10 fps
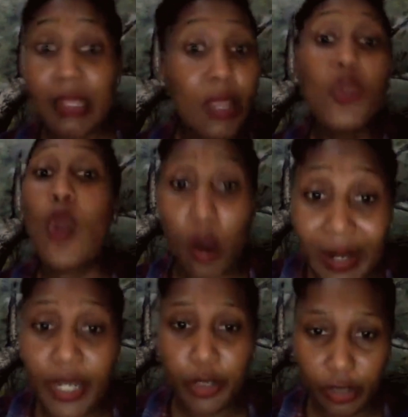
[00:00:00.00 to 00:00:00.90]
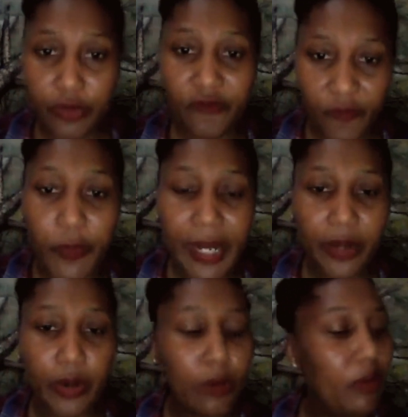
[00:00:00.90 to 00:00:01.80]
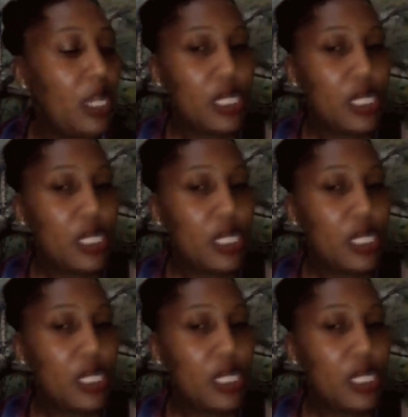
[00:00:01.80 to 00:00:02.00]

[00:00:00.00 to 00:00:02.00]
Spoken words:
you are already on your phone, I know.